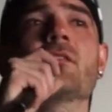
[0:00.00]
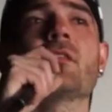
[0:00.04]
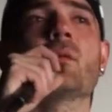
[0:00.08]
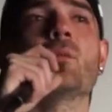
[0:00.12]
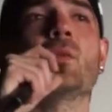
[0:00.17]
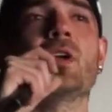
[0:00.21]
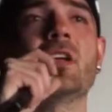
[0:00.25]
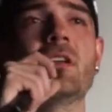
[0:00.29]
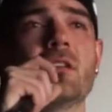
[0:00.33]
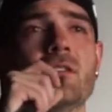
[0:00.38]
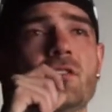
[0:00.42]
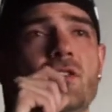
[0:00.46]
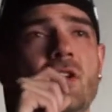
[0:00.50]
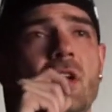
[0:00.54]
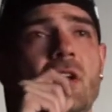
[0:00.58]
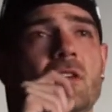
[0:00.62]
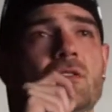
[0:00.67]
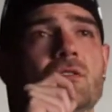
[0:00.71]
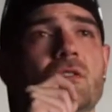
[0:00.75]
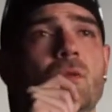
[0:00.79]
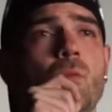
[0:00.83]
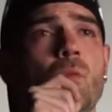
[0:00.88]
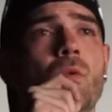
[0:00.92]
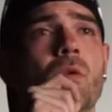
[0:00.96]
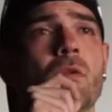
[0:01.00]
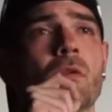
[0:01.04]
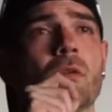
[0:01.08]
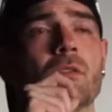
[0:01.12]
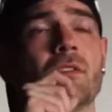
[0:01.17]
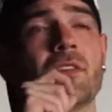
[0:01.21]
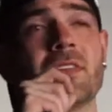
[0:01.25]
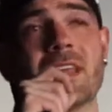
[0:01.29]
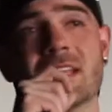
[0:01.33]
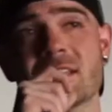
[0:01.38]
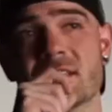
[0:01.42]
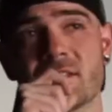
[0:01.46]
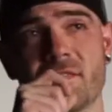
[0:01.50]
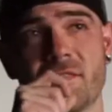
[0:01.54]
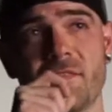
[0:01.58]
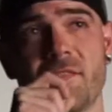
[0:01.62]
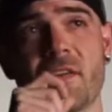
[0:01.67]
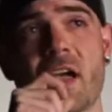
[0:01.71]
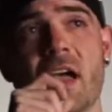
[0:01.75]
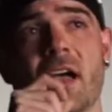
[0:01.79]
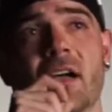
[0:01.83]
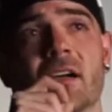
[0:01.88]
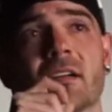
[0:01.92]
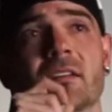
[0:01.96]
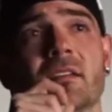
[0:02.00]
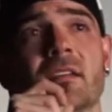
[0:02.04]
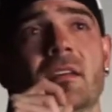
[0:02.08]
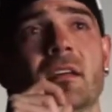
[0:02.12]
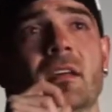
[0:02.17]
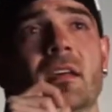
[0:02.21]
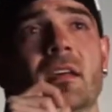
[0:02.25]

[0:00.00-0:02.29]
then we can change the world. And that's a fact.